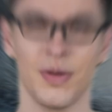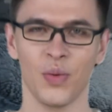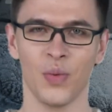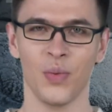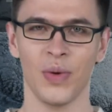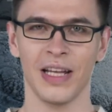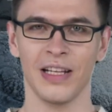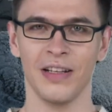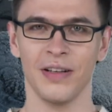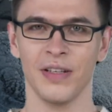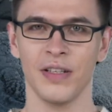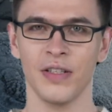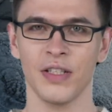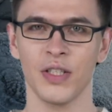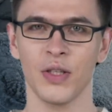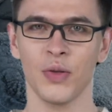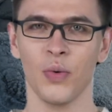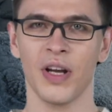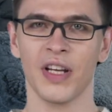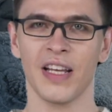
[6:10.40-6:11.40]
Well,
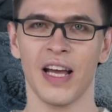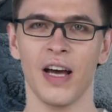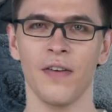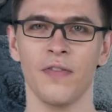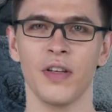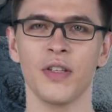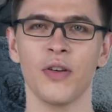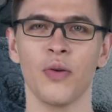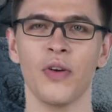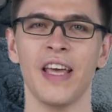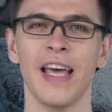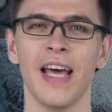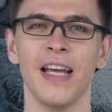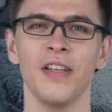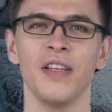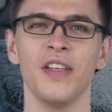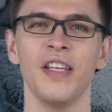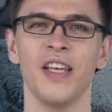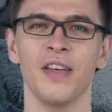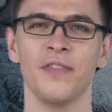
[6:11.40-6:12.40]
to uncover the
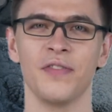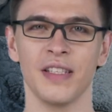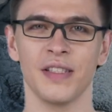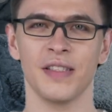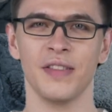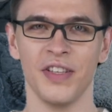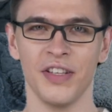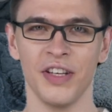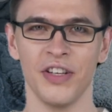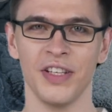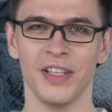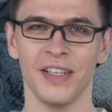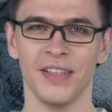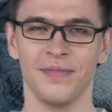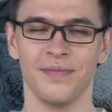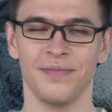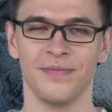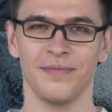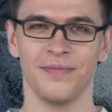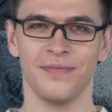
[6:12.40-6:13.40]
reality of this theory,
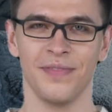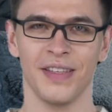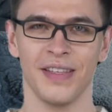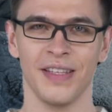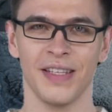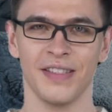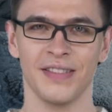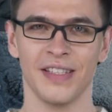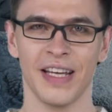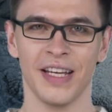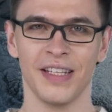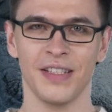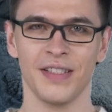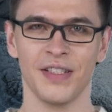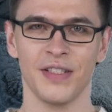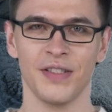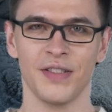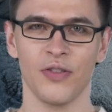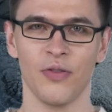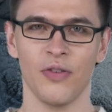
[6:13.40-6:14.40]

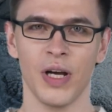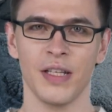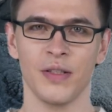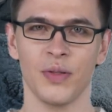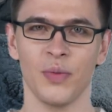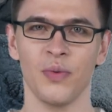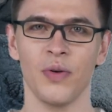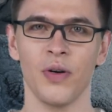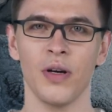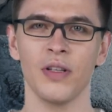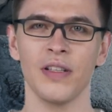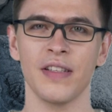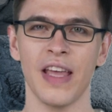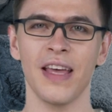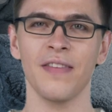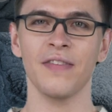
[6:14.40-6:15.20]
scientists around the world have